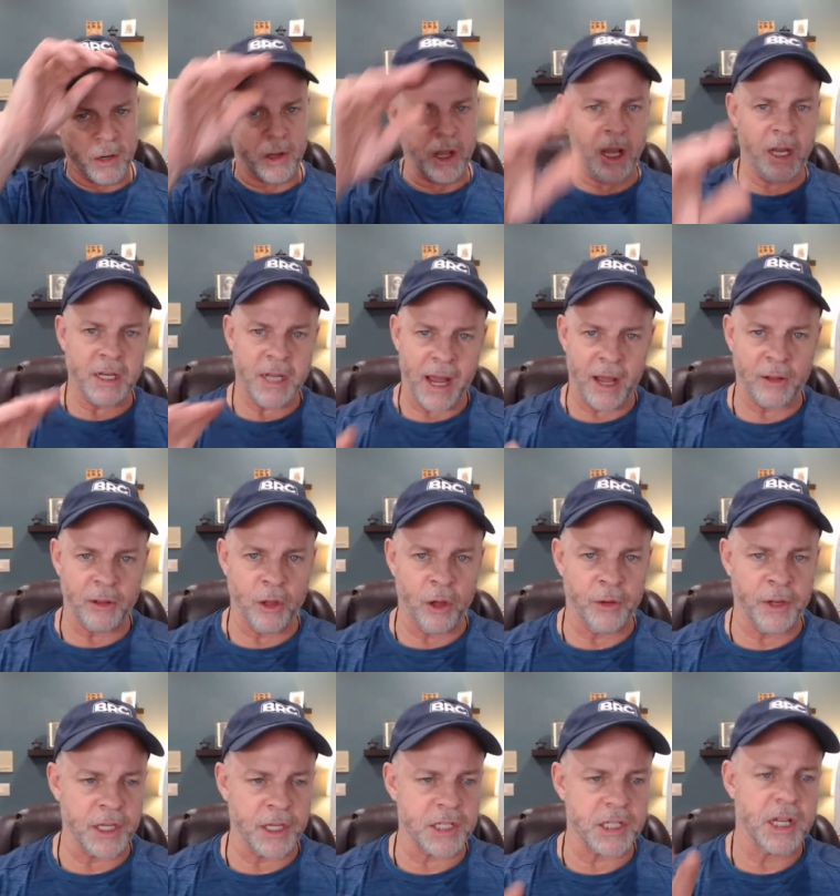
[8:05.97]
Okay,
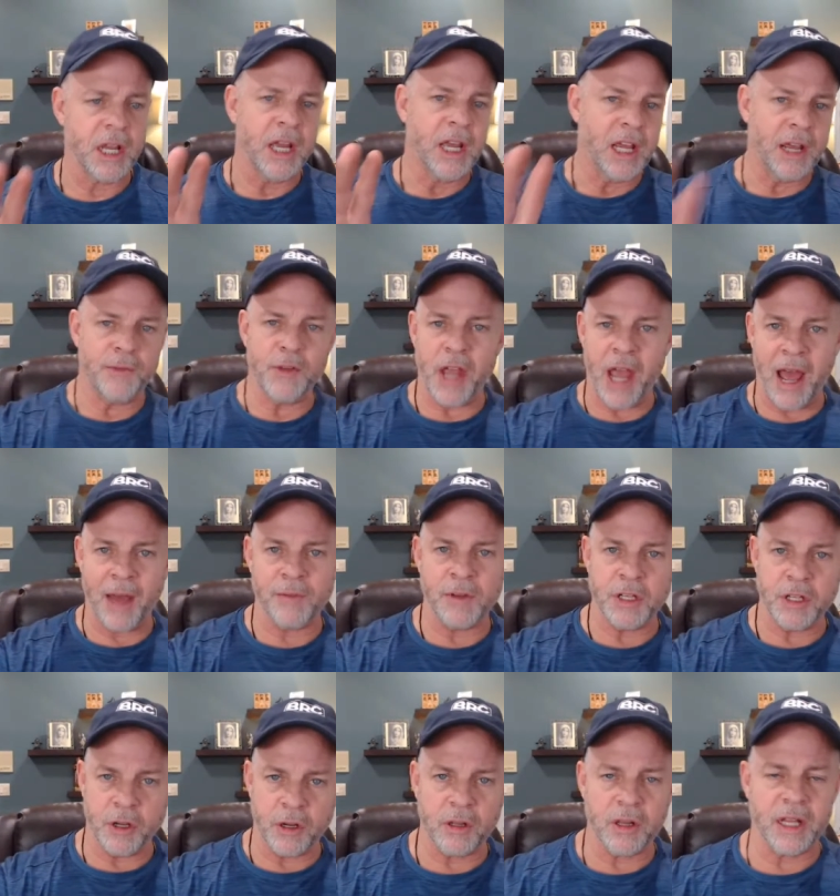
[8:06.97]
download this. If you
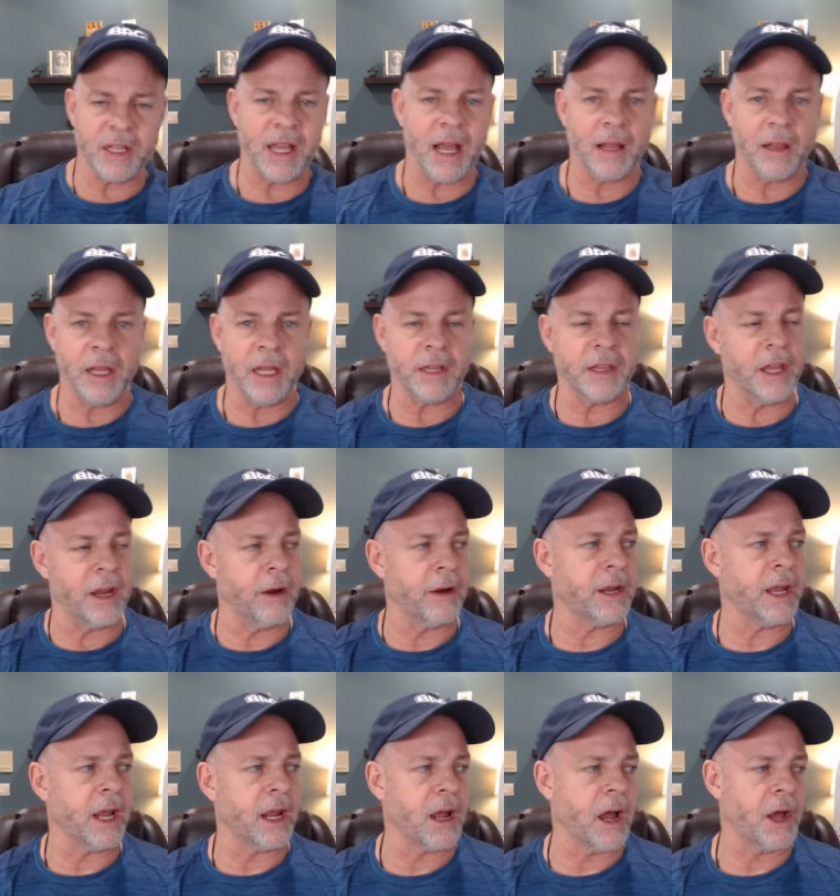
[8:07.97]
haven't, you can click that link there
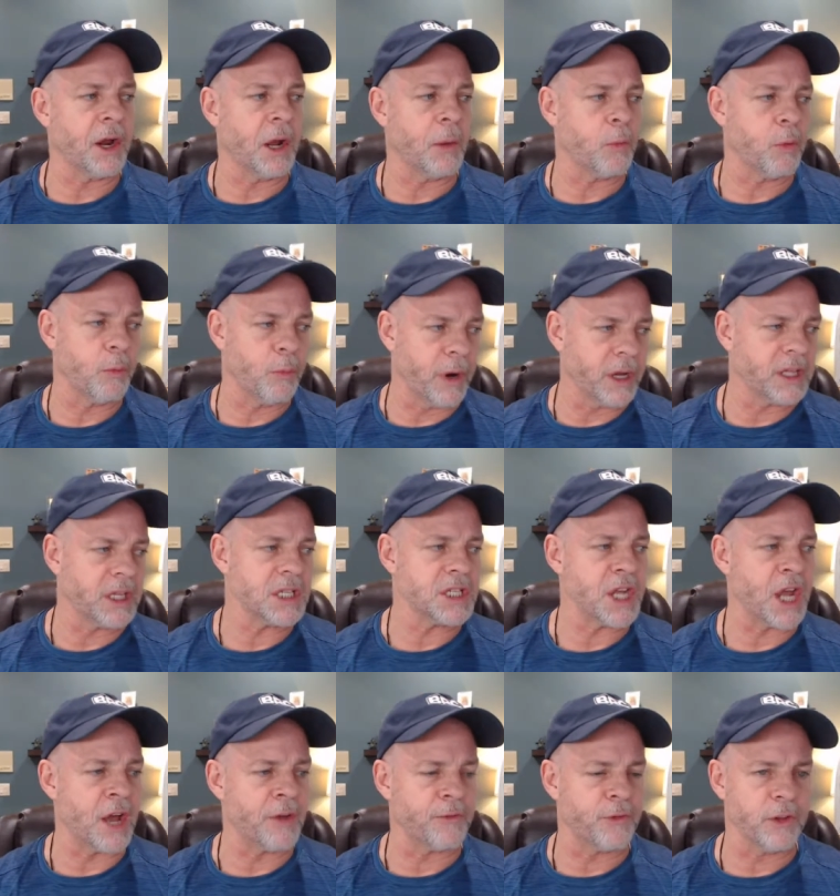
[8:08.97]
and get caught up. We'll break this
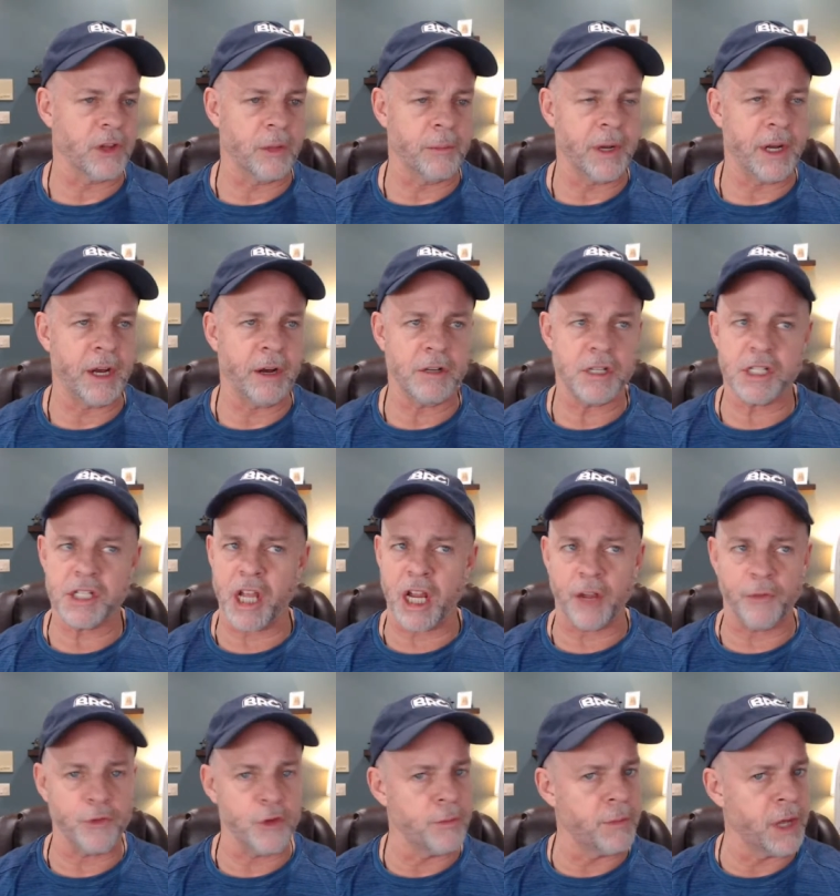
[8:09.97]
down for a little bit here. Just take
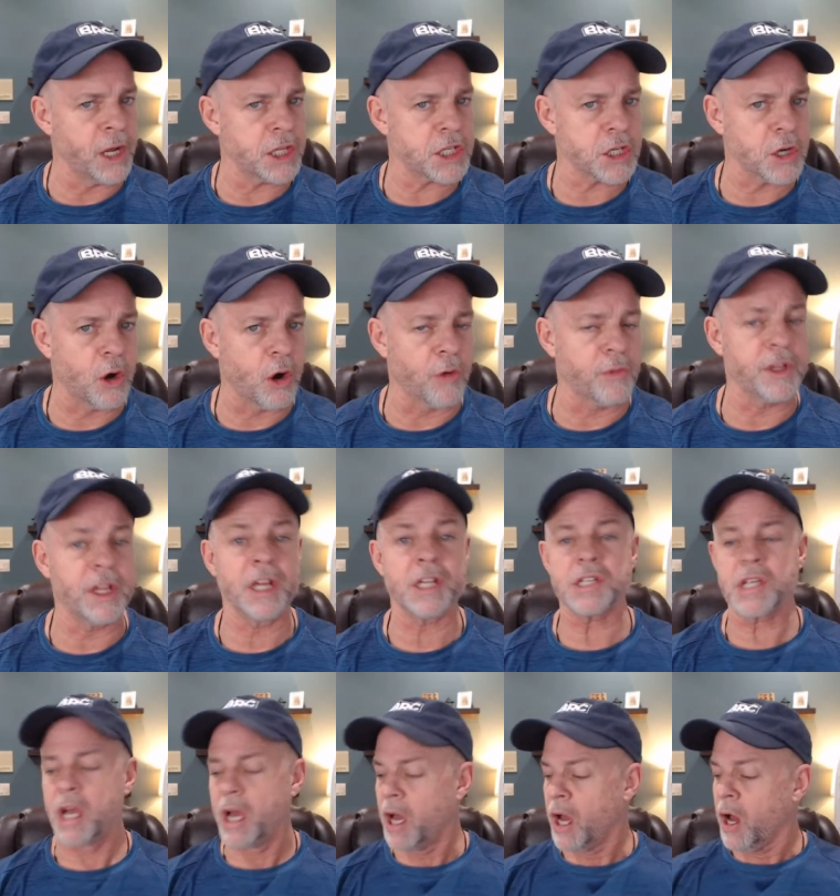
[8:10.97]
a few minutes, go over
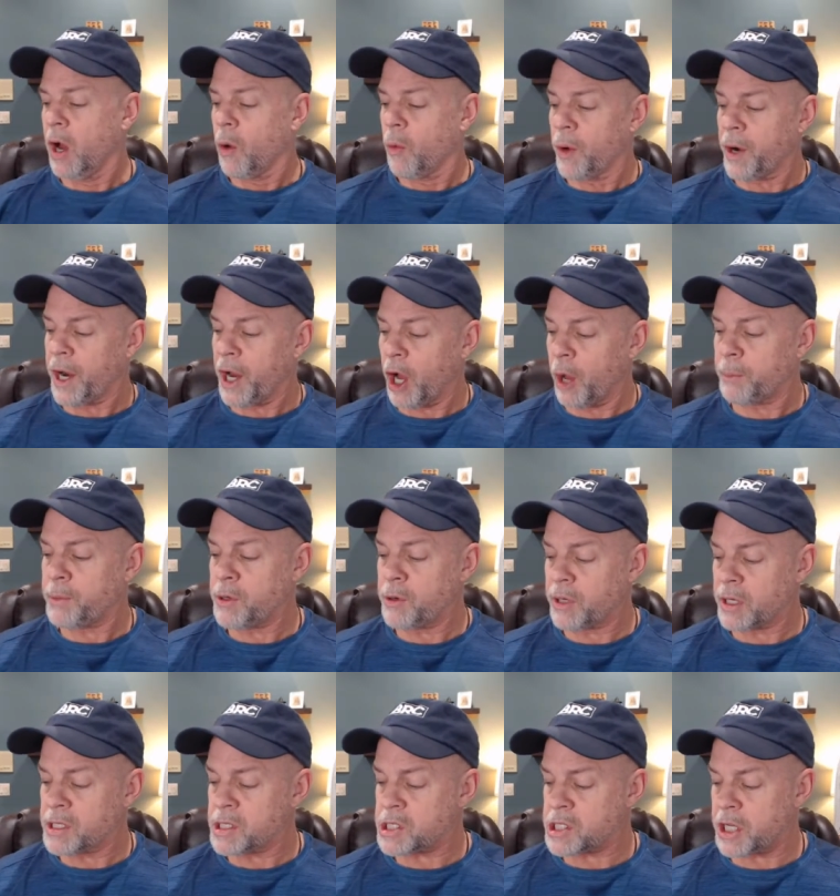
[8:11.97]
this. Want to help you
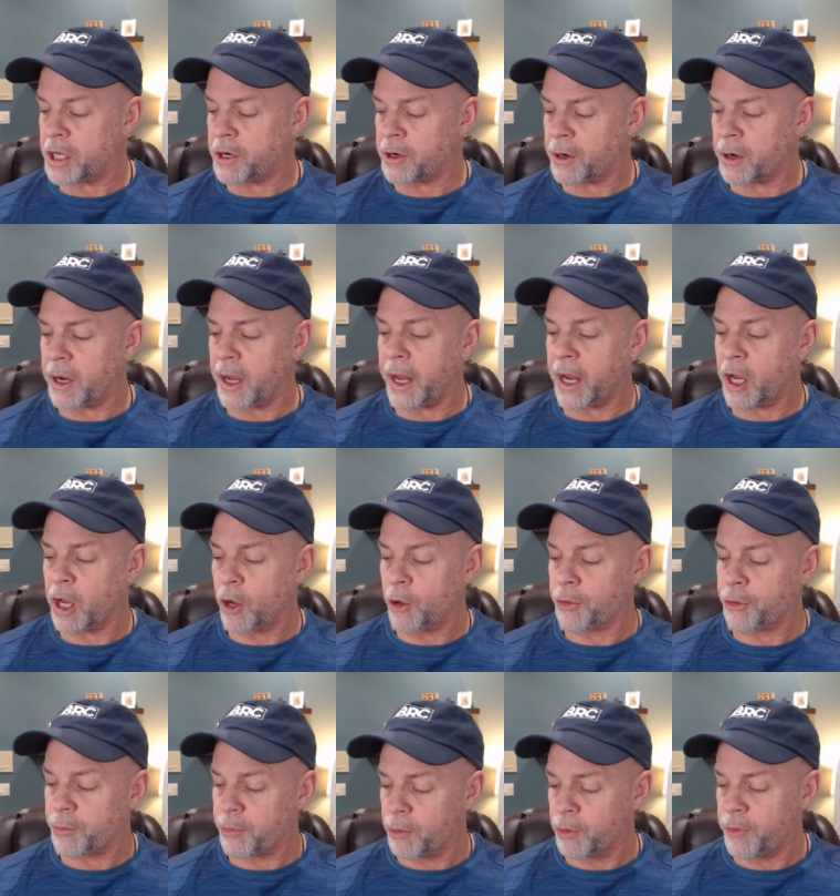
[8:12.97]
consider and go
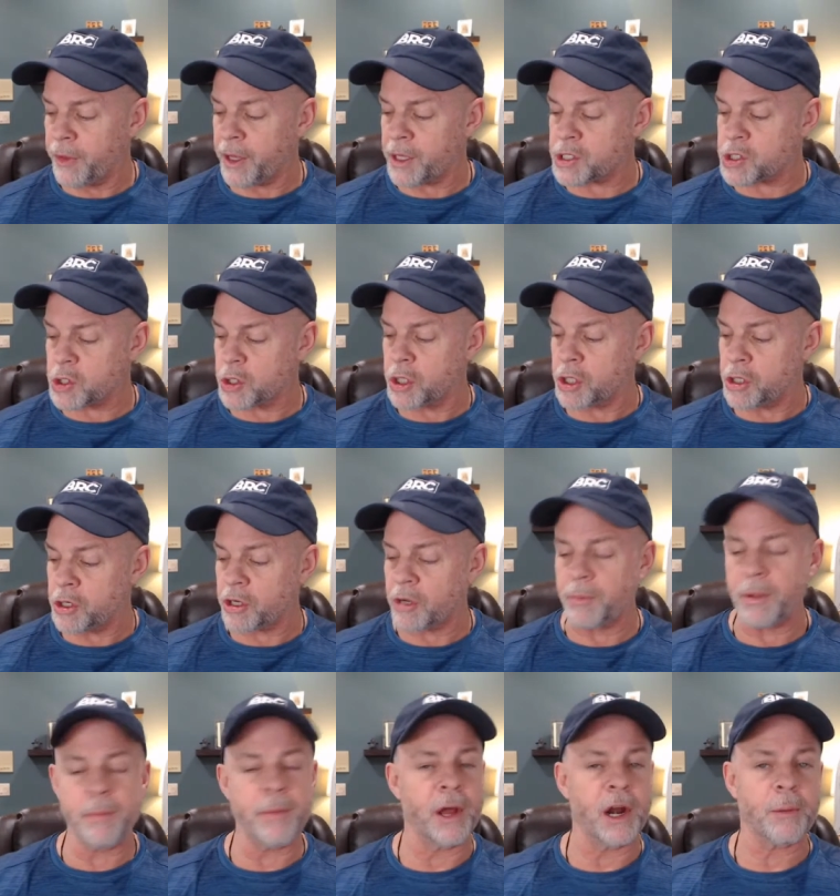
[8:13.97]
through this so that you can
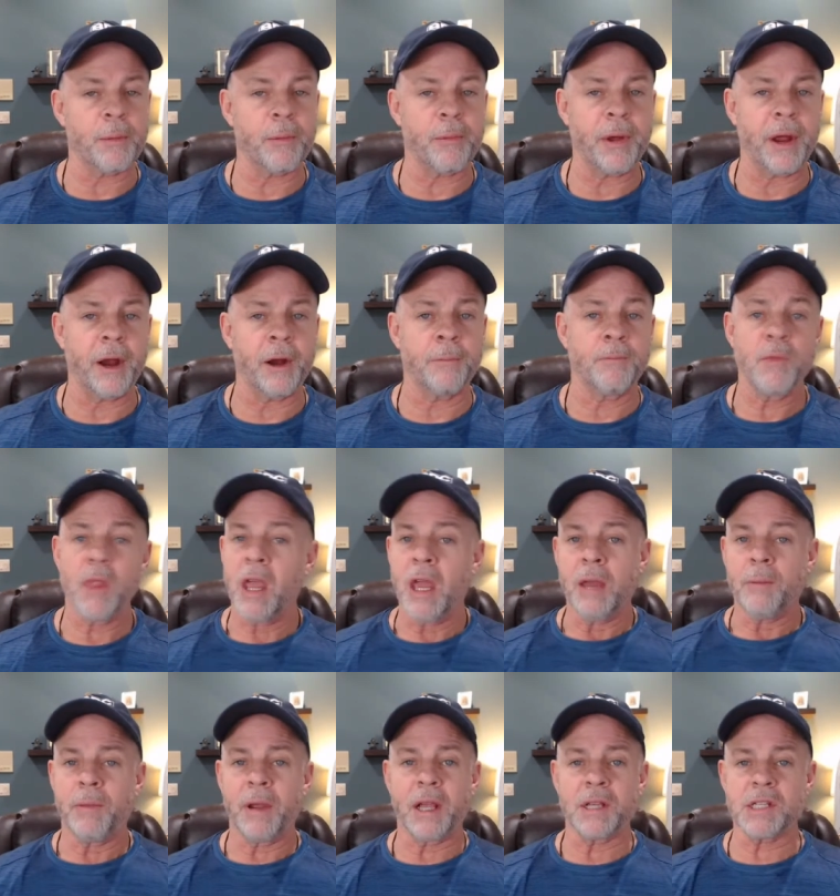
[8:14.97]
be better prepared.
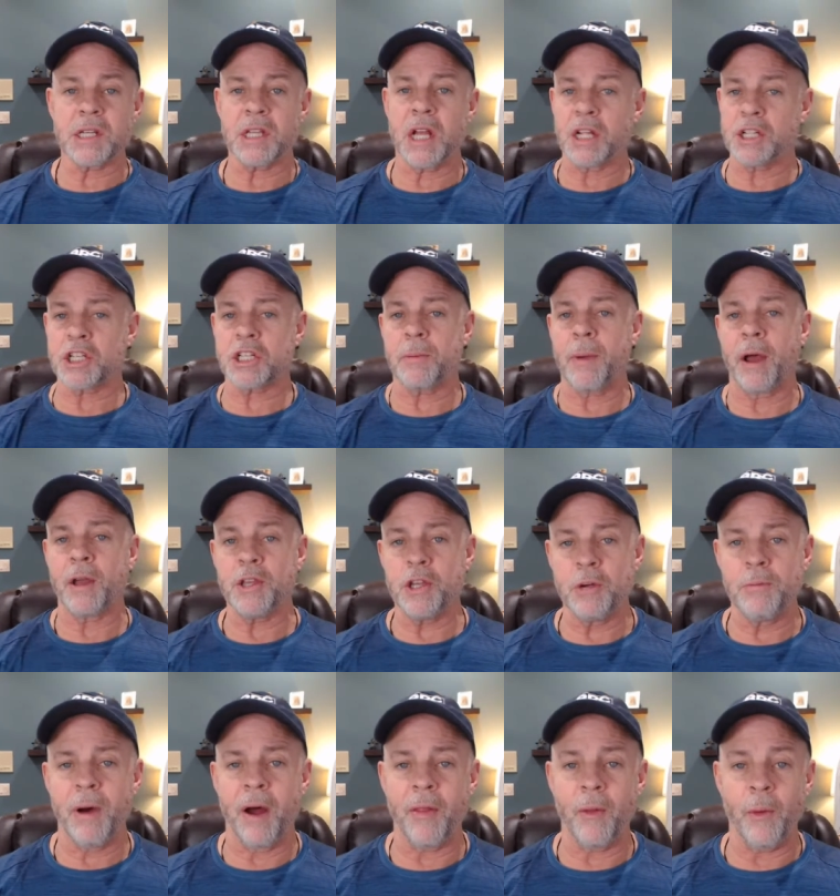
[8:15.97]
Because it's not just about
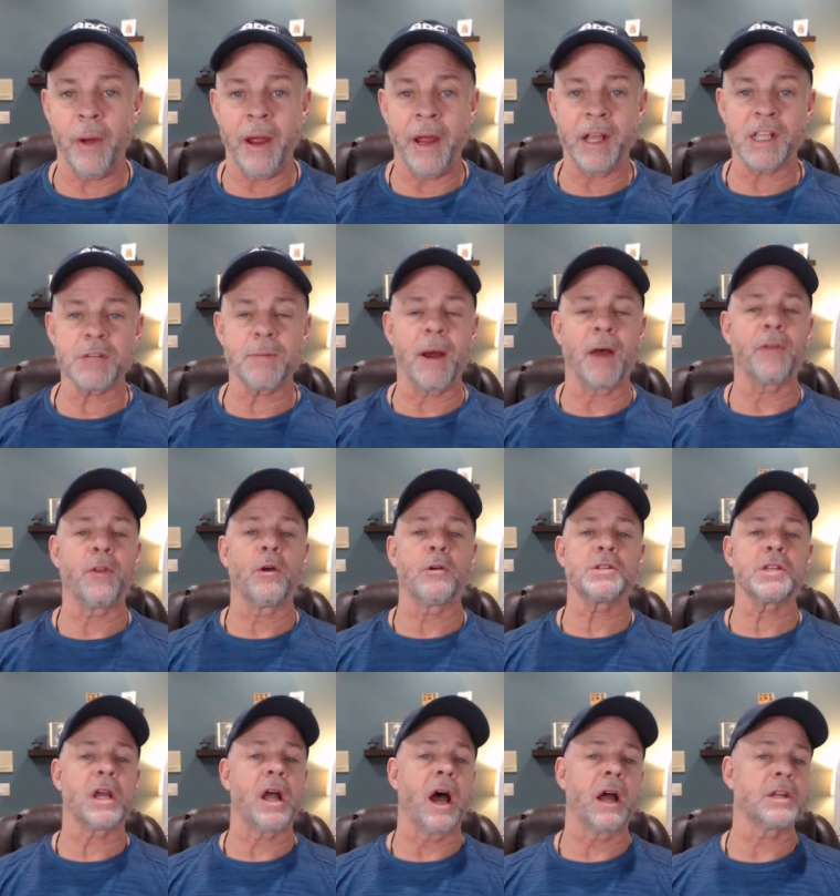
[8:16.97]
you, by the way. It's about
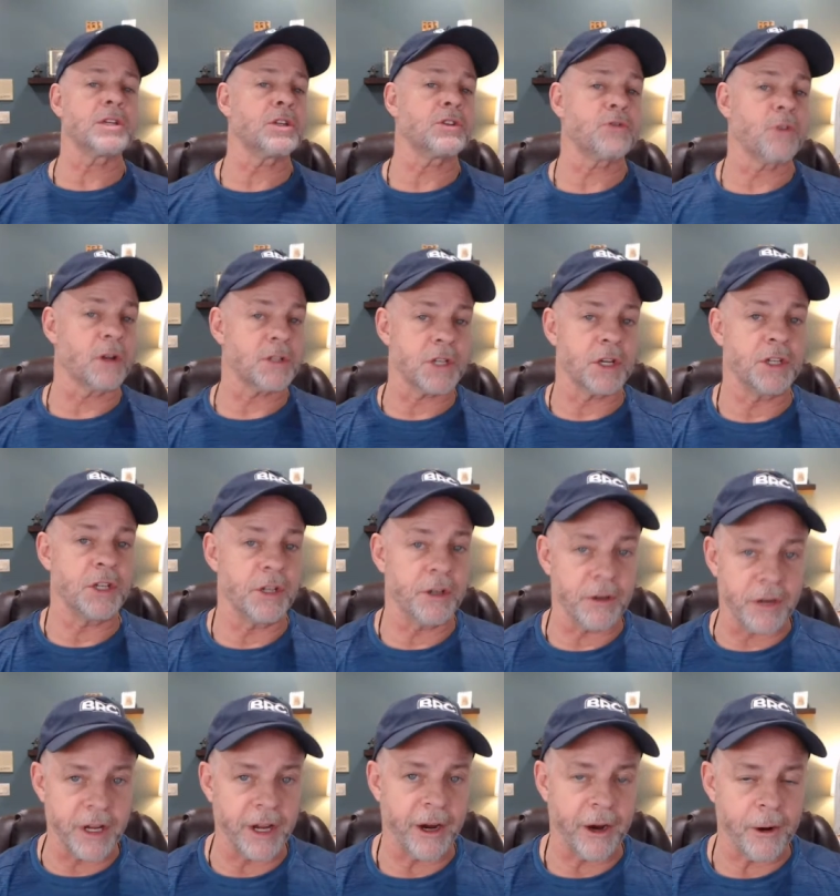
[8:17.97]
those that God has entrusted to your
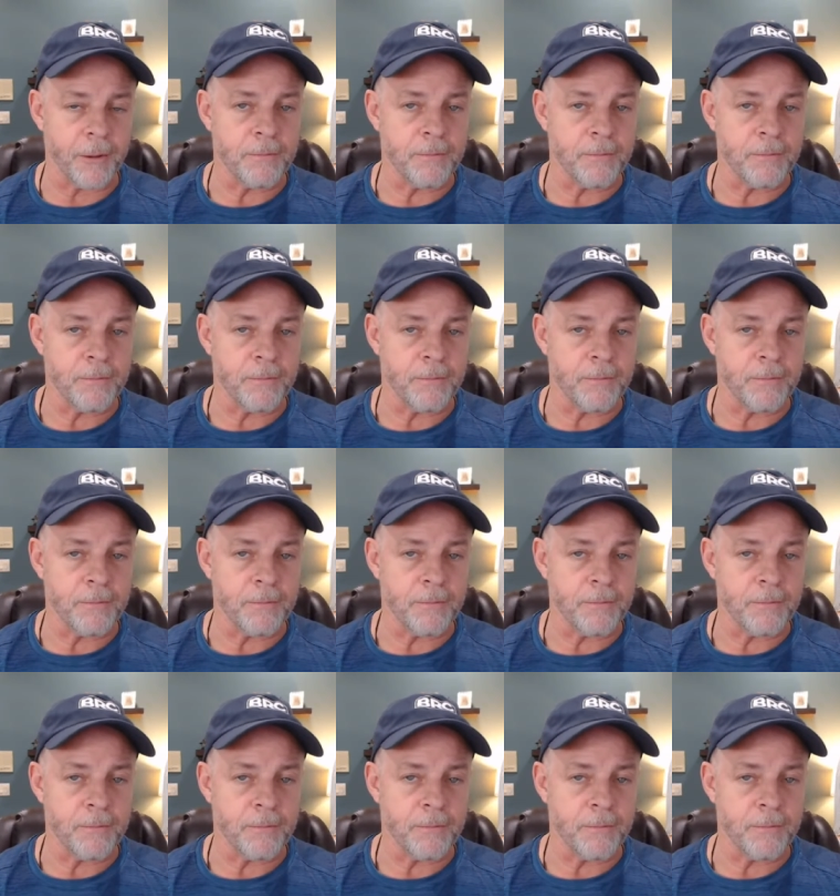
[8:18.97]
care.